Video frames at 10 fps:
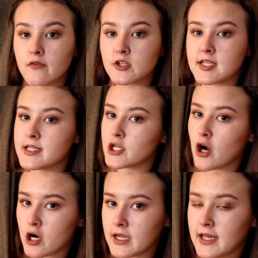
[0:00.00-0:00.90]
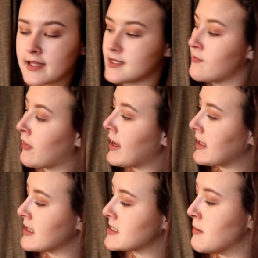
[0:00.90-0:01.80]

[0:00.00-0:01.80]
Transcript: oversized cardigan, some leggings,